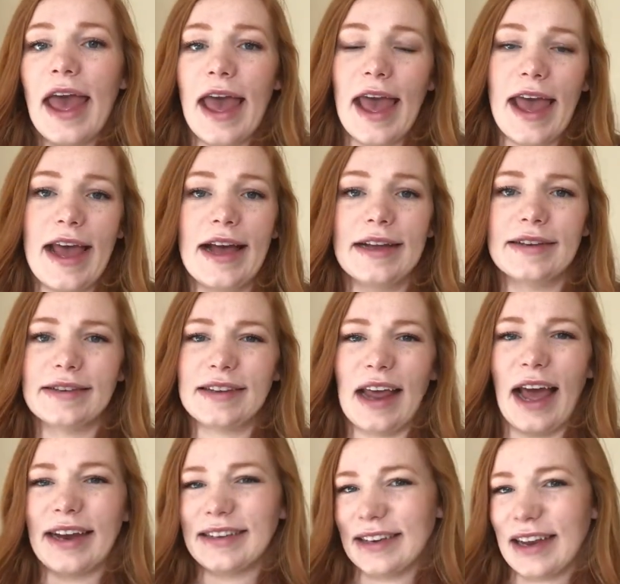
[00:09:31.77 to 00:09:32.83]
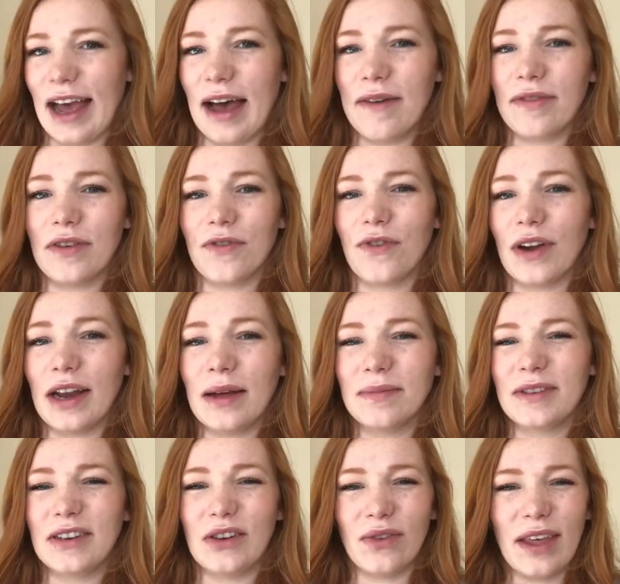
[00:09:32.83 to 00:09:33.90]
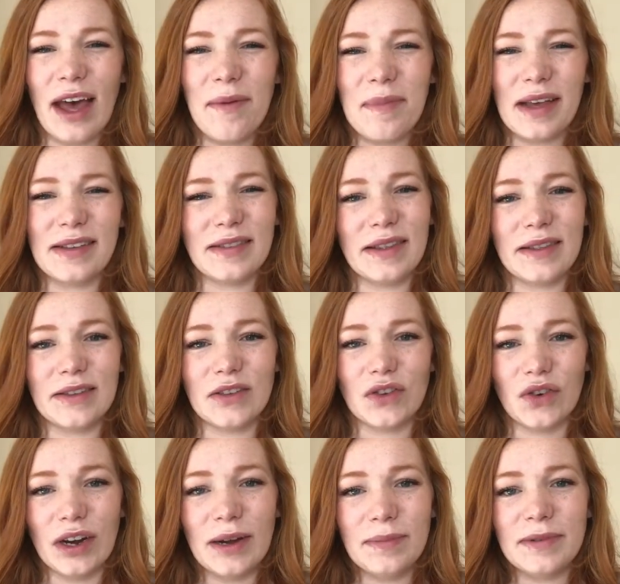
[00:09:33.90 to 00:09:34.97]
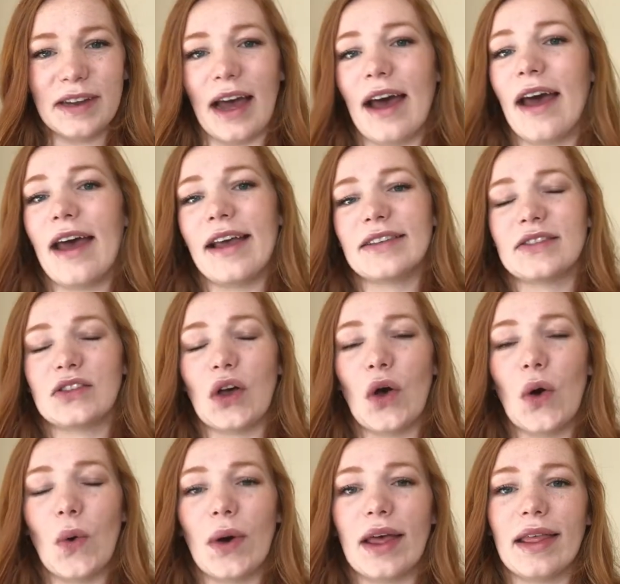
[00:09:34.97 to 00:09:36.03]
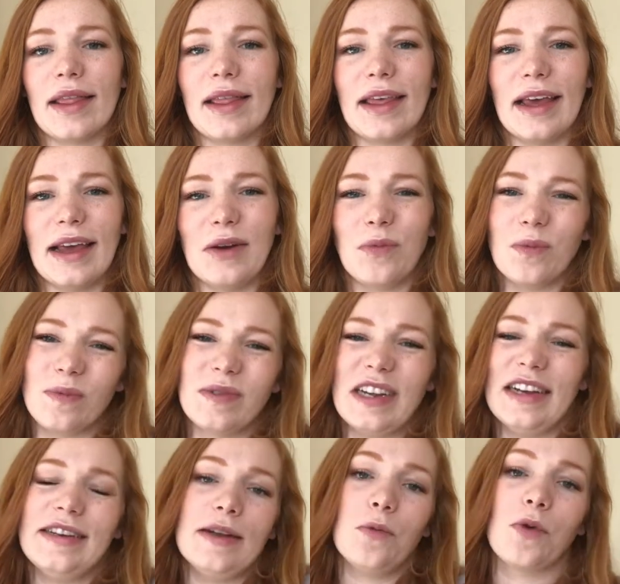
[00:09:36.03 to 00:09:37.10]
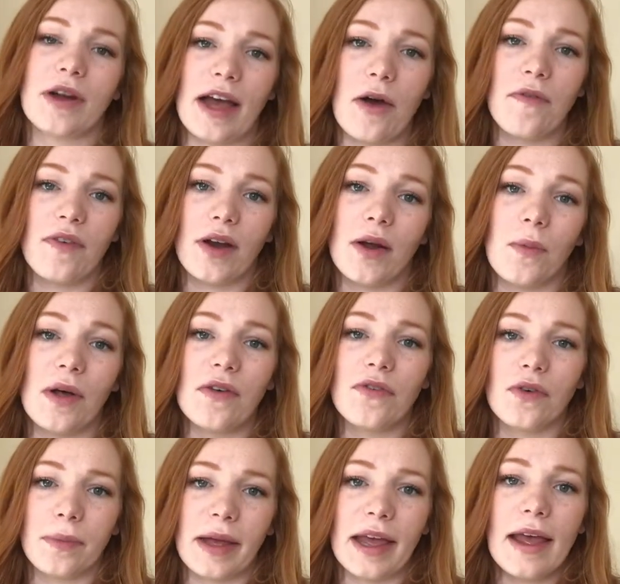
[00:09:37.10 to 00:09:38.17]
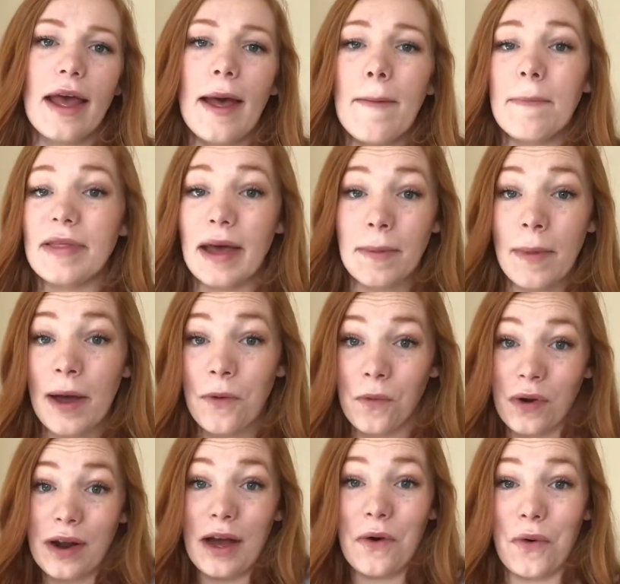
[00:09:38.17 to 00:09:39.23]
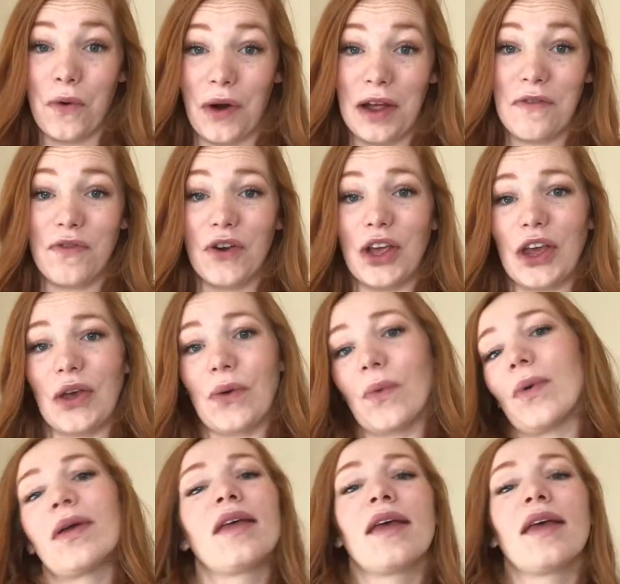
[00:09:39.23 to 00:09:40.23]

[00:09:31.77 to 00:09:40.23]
And I didn't have the freedom to do that because of the script, so it didn't work out very well for me. But that might work out great for you.